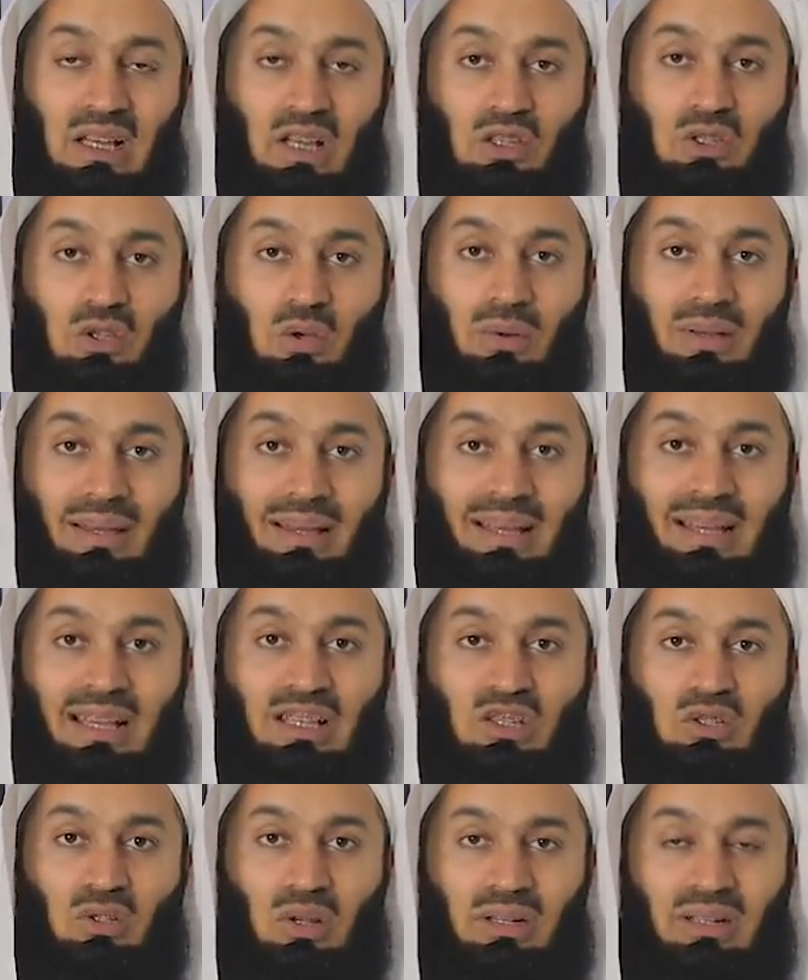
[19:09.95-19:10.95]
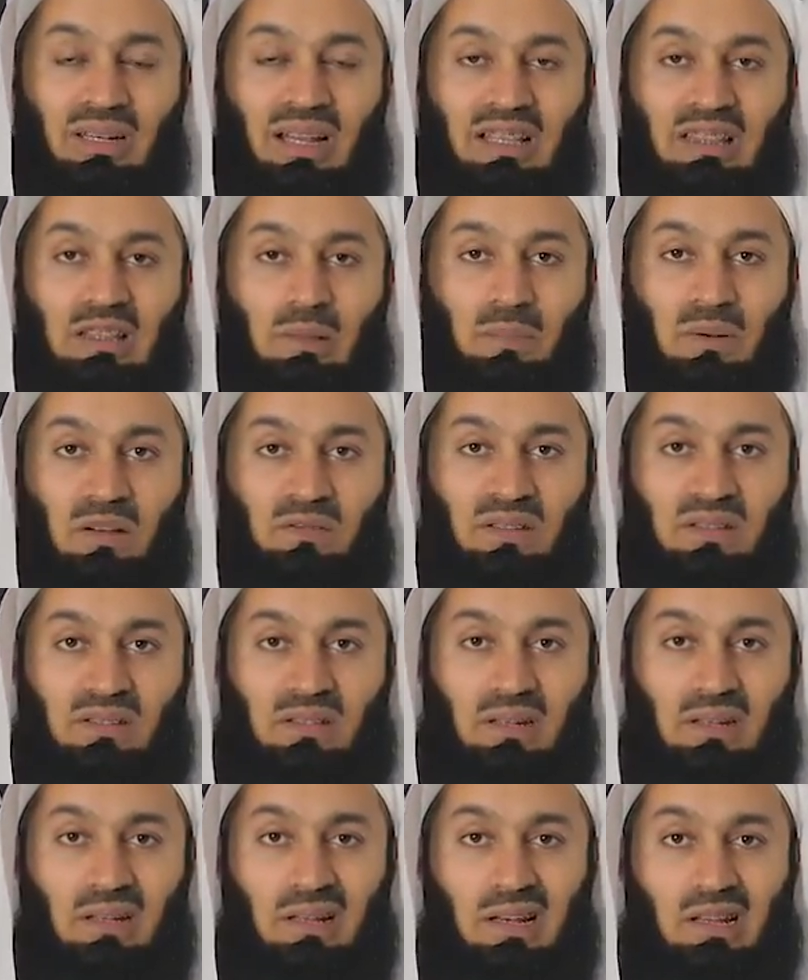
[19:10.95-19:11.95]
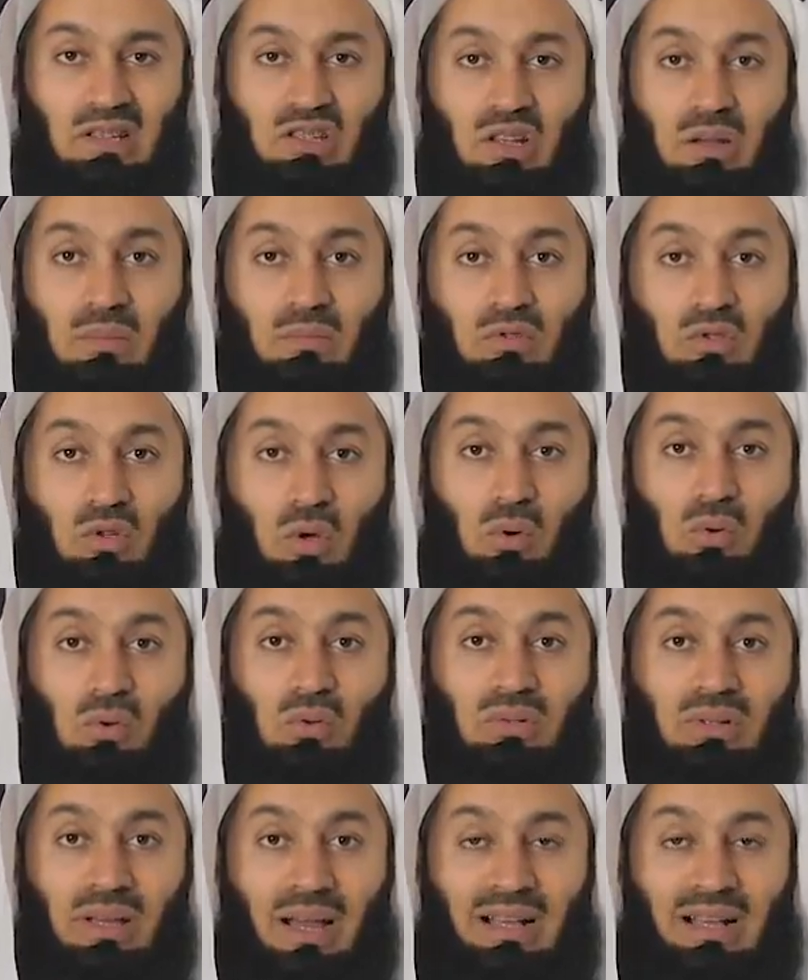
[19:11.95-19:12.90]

So it's not like the Prophet sallallahu alaihi wasallam told